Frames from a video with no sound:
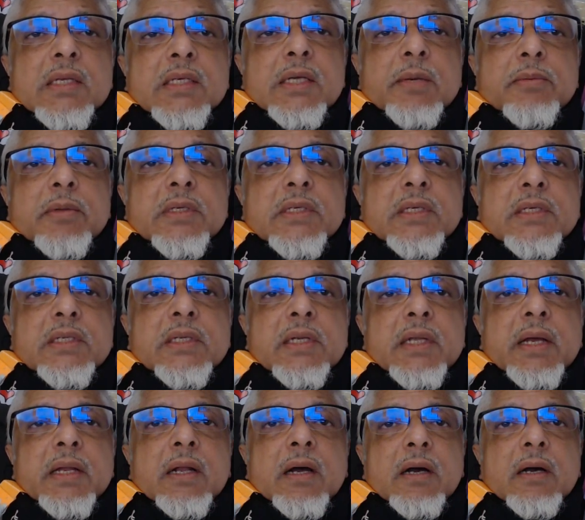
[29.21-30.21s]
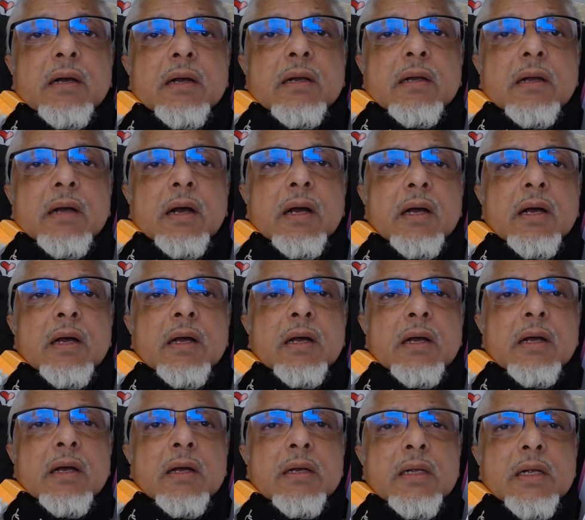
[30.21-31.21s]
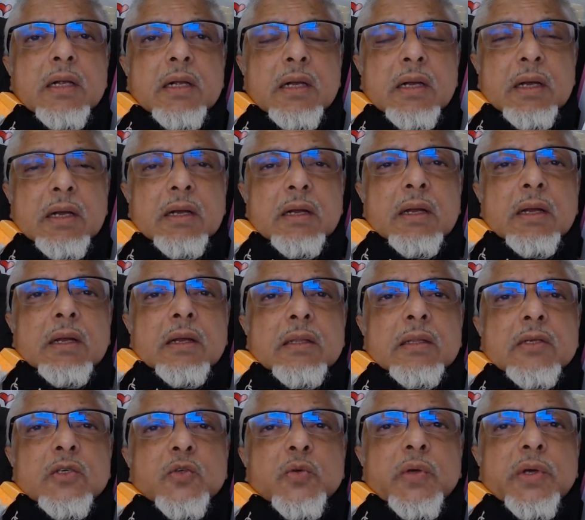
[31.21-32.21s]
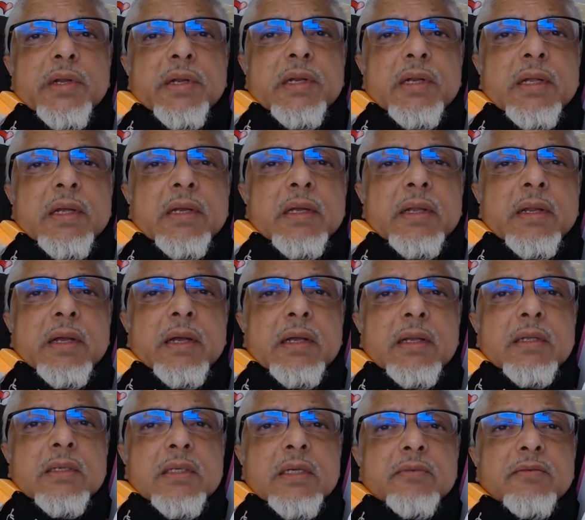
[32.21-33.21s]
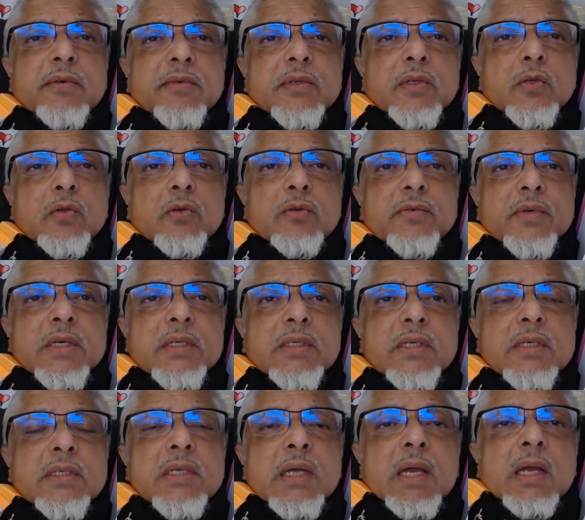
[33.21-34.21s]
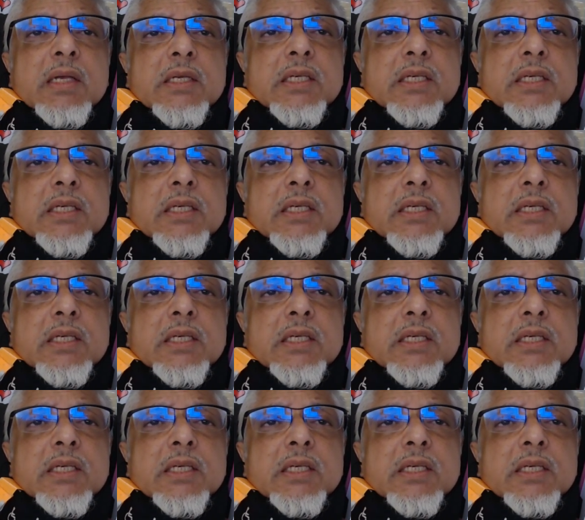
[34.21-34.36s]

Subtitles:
Chapter 69, Haqqa, the sure reality, 52 verses.